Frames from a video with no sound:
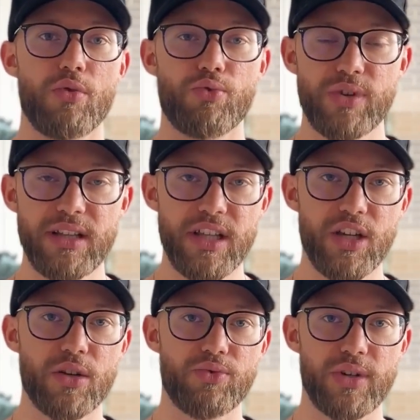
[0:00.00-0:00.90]
really
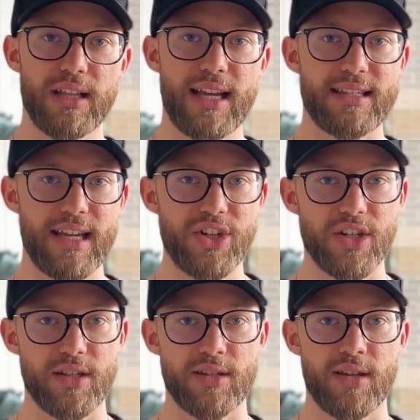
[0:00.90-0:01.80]
good
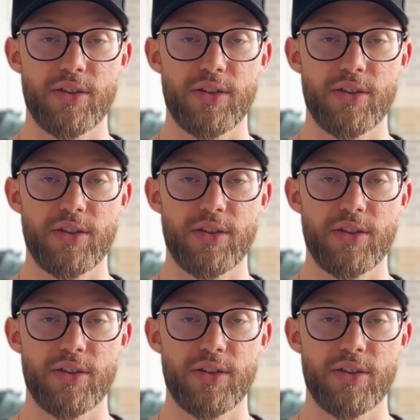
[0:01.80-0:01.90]
realizations,